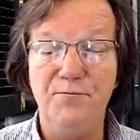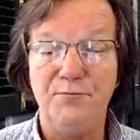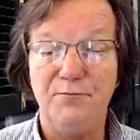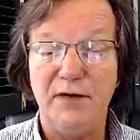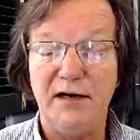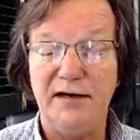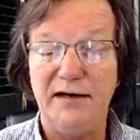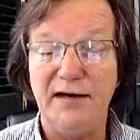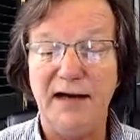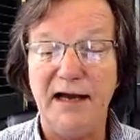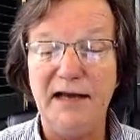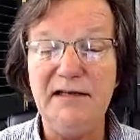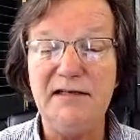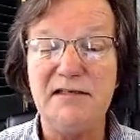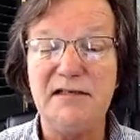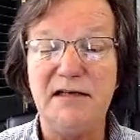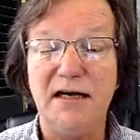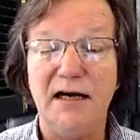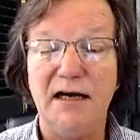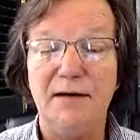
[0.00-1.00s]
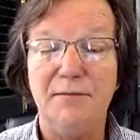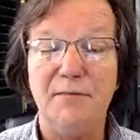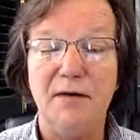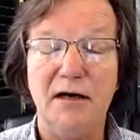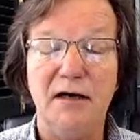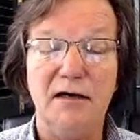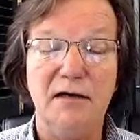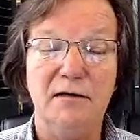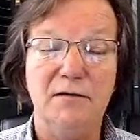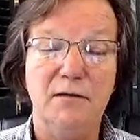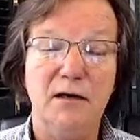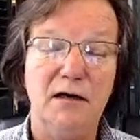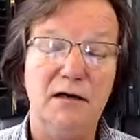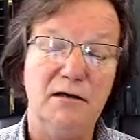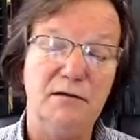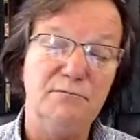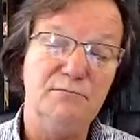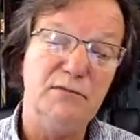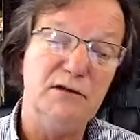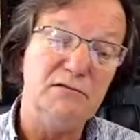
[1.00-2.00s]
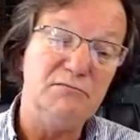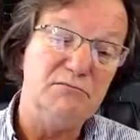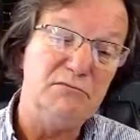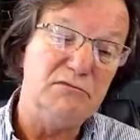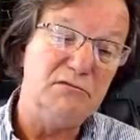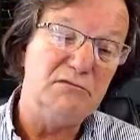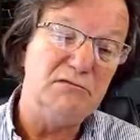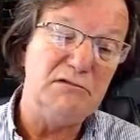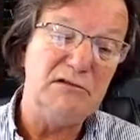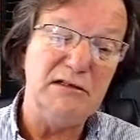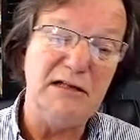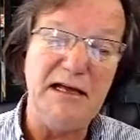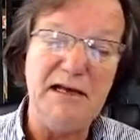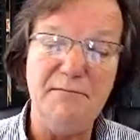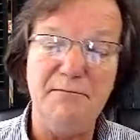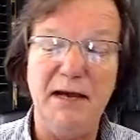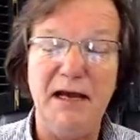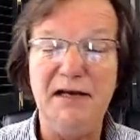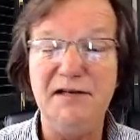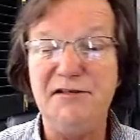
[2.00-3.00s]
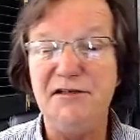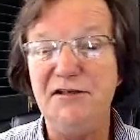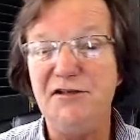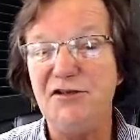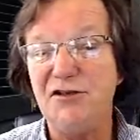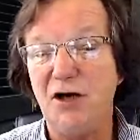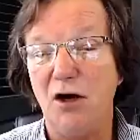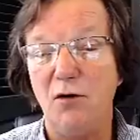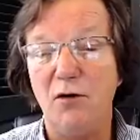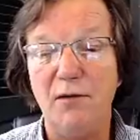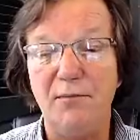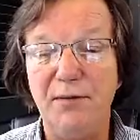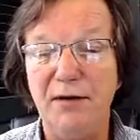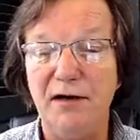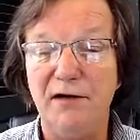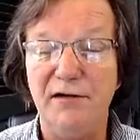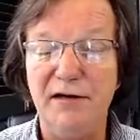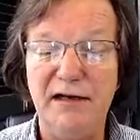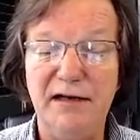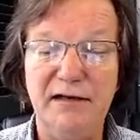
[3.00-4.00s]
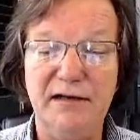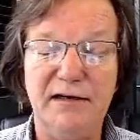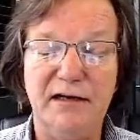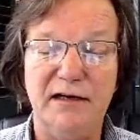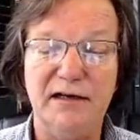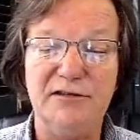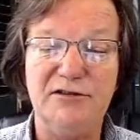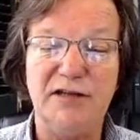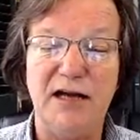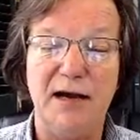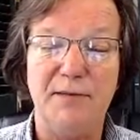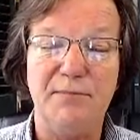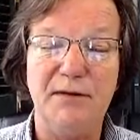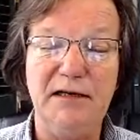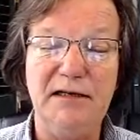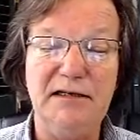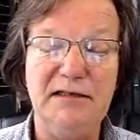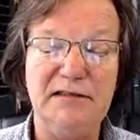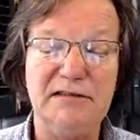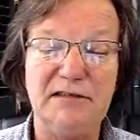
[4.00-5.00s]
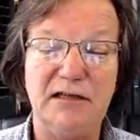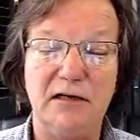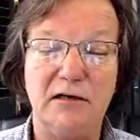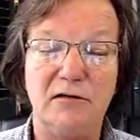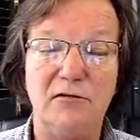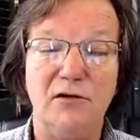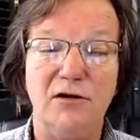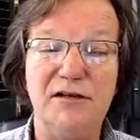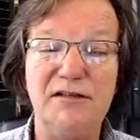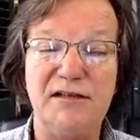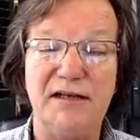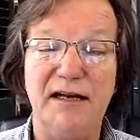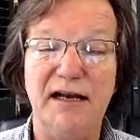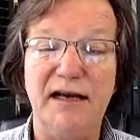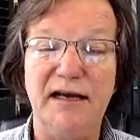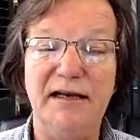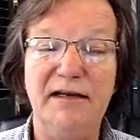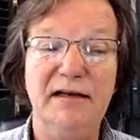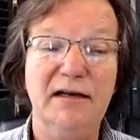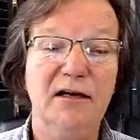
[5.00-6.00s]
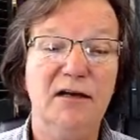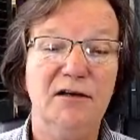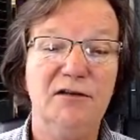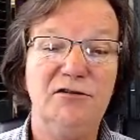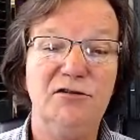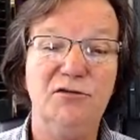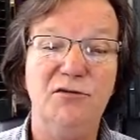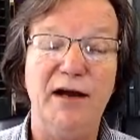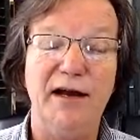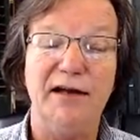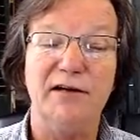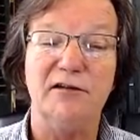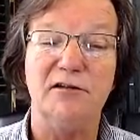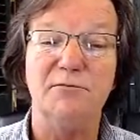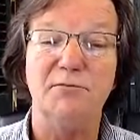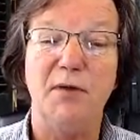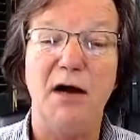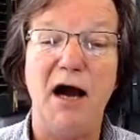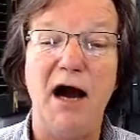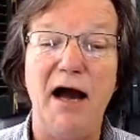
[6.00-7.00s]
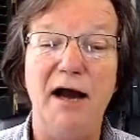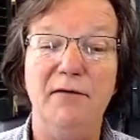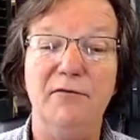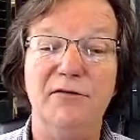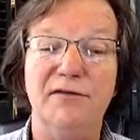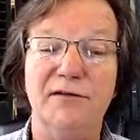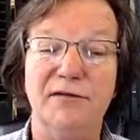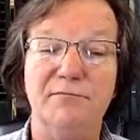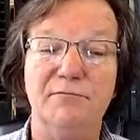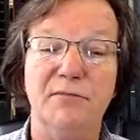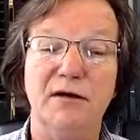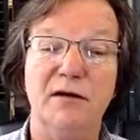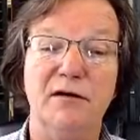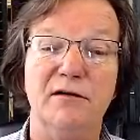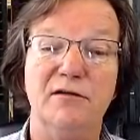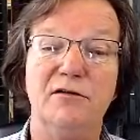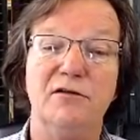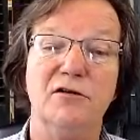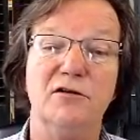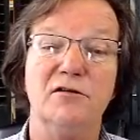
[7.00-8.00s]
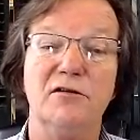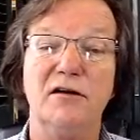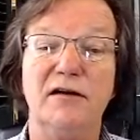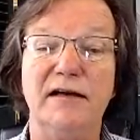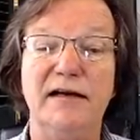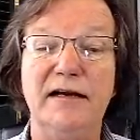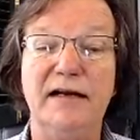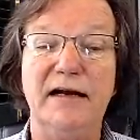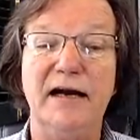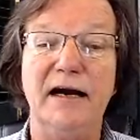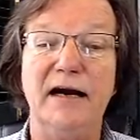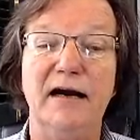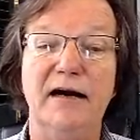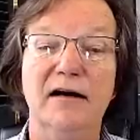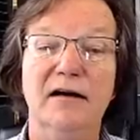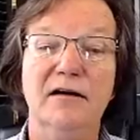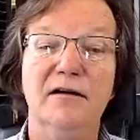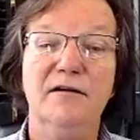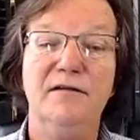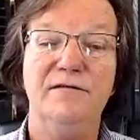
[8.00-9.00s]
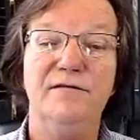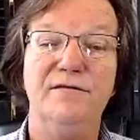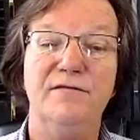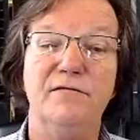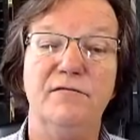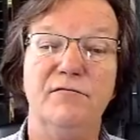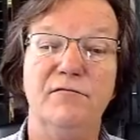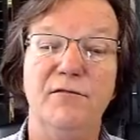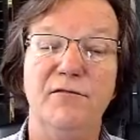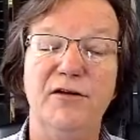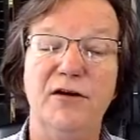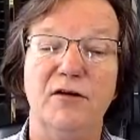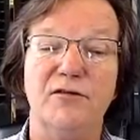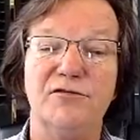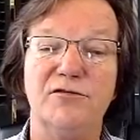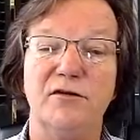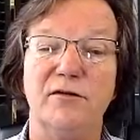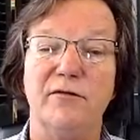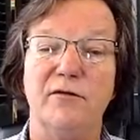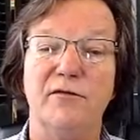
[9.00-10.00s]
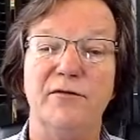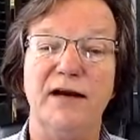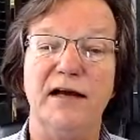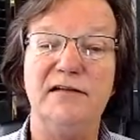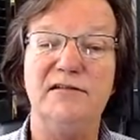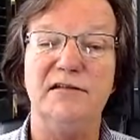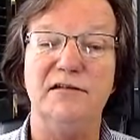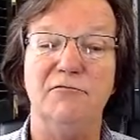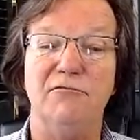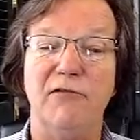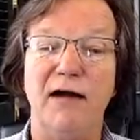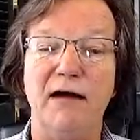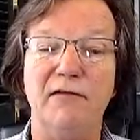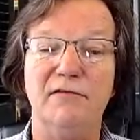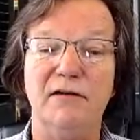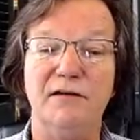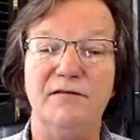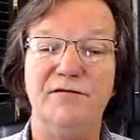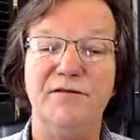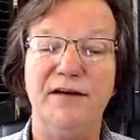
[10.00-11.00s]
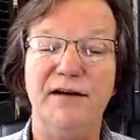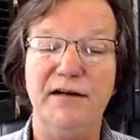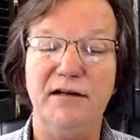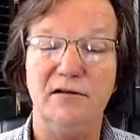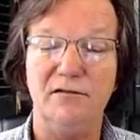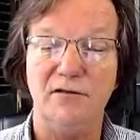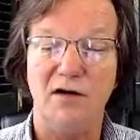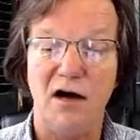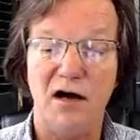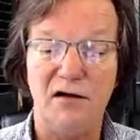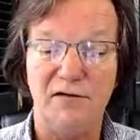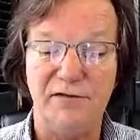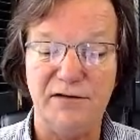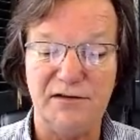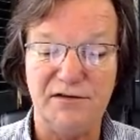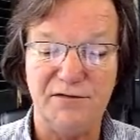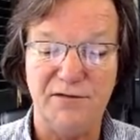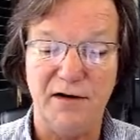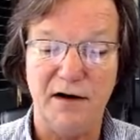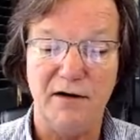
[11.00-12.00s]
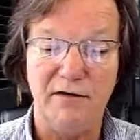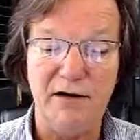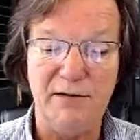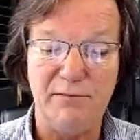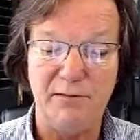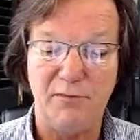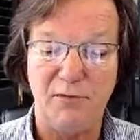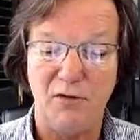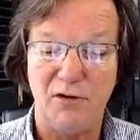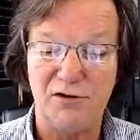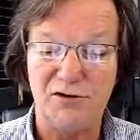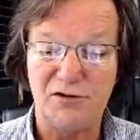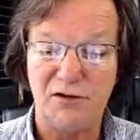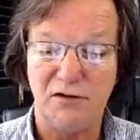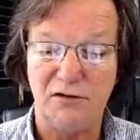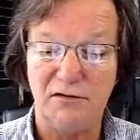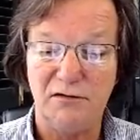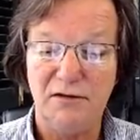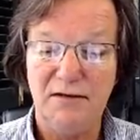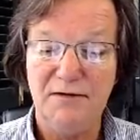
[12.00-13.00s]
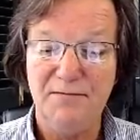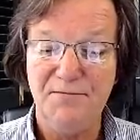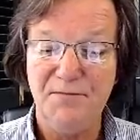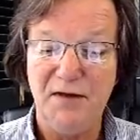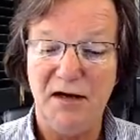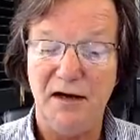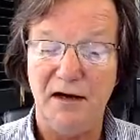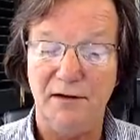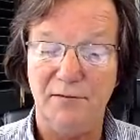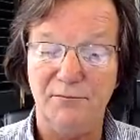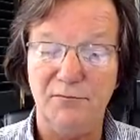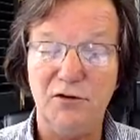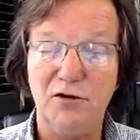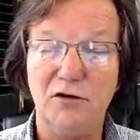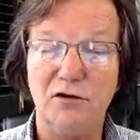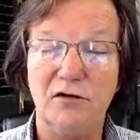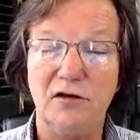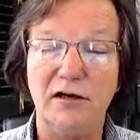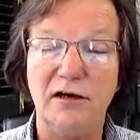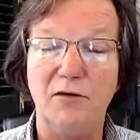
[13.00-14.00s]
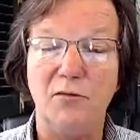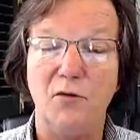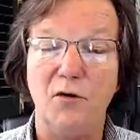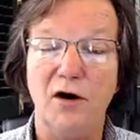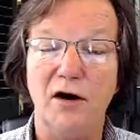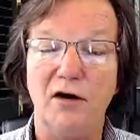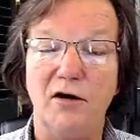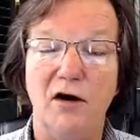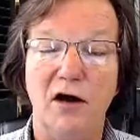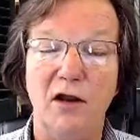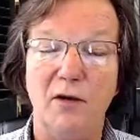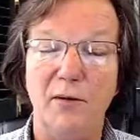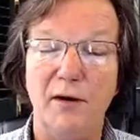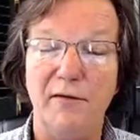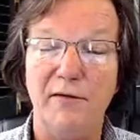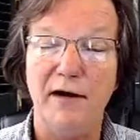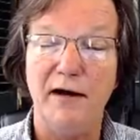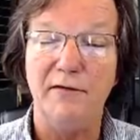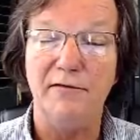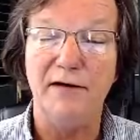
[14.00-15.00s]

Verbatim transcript: but a nice um, uh, uh, late Meiji Showa period uh, Japanese uh, cloisonné two-handled pot with a, good-looking, uh, you know, sort of a nicely rounded finial. All that's very proportional, um, good-looking work all the way around.